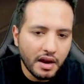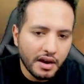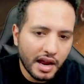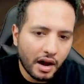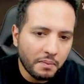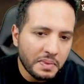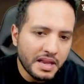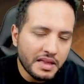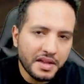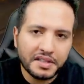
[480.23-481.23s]
Now,
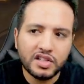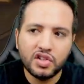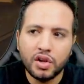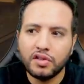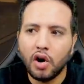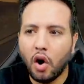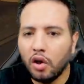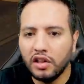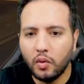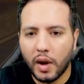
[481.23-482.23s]
this is not the
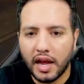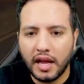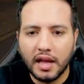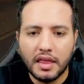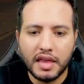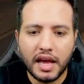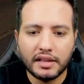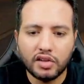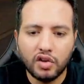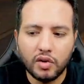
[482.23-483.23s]
only way that
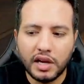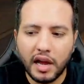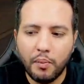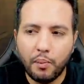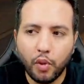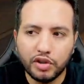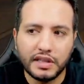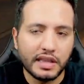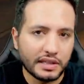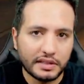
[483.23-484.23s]
you can boost
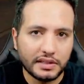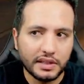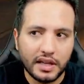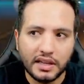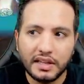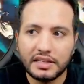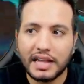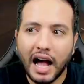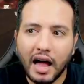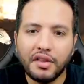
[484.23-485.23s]
this. There is
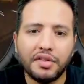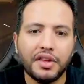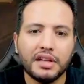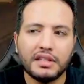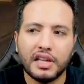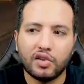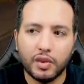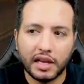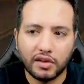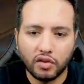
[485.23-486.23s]
other things that we
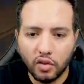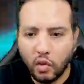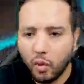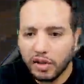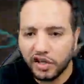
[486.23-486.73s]
can do, which